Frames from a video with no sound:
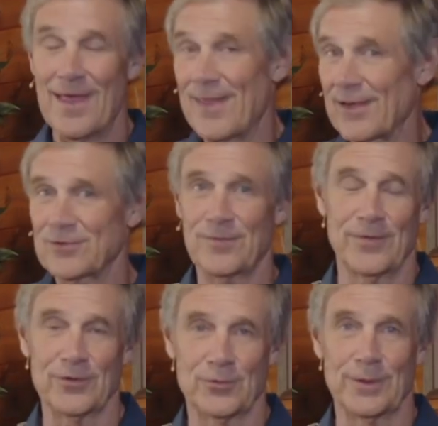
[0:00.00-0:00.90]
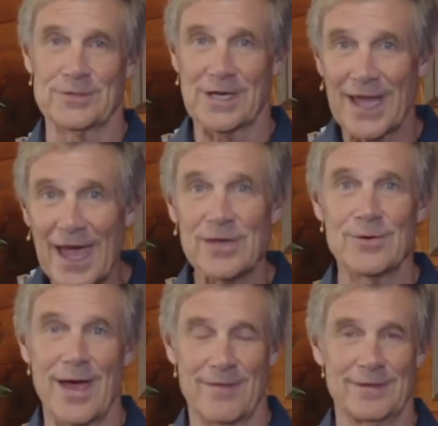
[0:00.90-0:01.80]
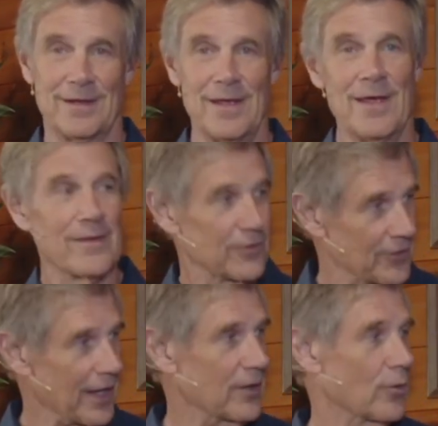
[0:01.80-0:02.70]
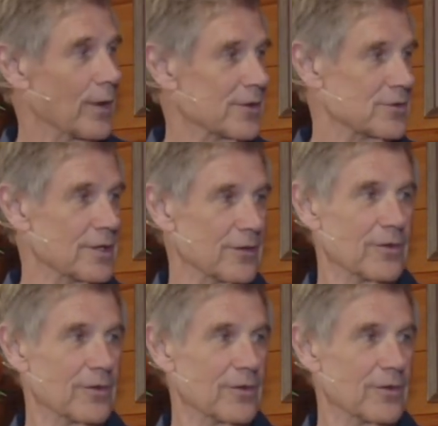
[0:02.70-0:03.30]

That's the first question. Can you have it? The second question is,